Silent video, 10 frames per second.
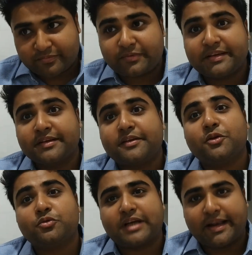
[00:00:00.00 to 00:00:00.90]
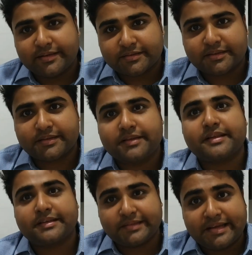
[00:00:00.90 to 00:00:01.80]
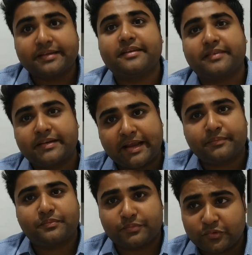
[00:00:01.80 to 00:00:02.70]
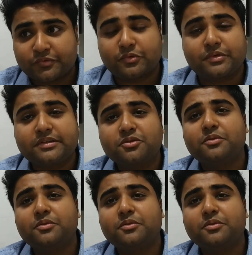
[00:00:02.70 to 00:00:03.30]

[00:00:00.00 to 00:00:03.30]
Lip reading: facing new challenges and they're seeing different types of students.